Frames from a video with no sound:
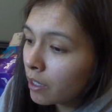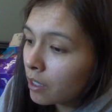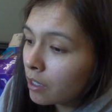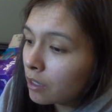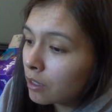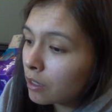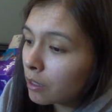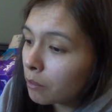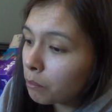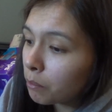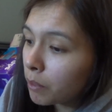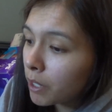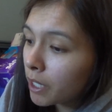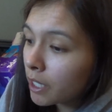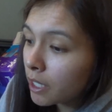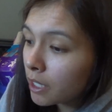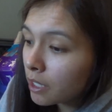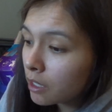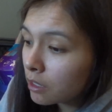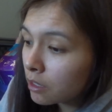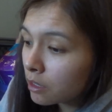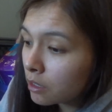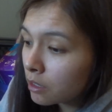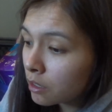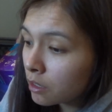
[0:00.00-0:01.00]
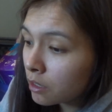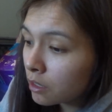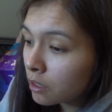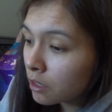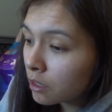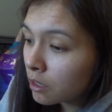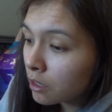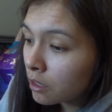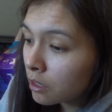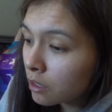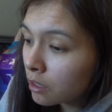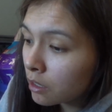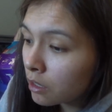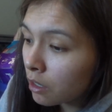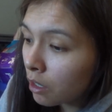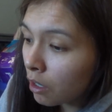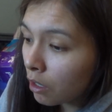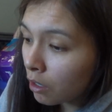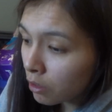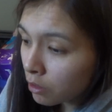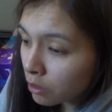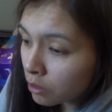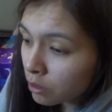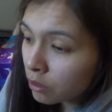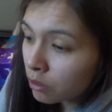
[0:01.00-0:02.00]
the pins
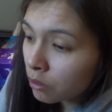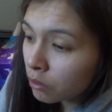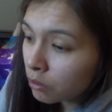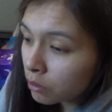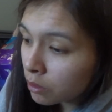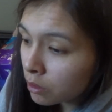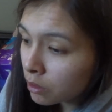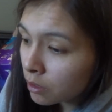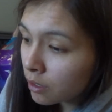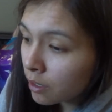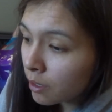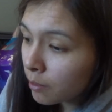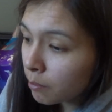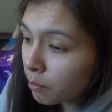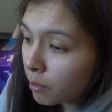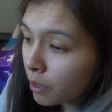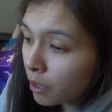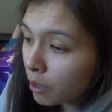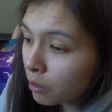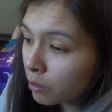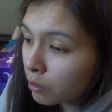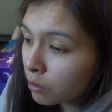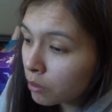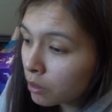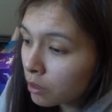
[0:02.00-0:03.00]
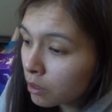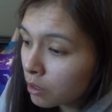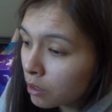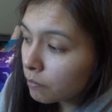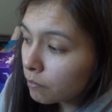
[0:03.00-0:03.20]
also slip out.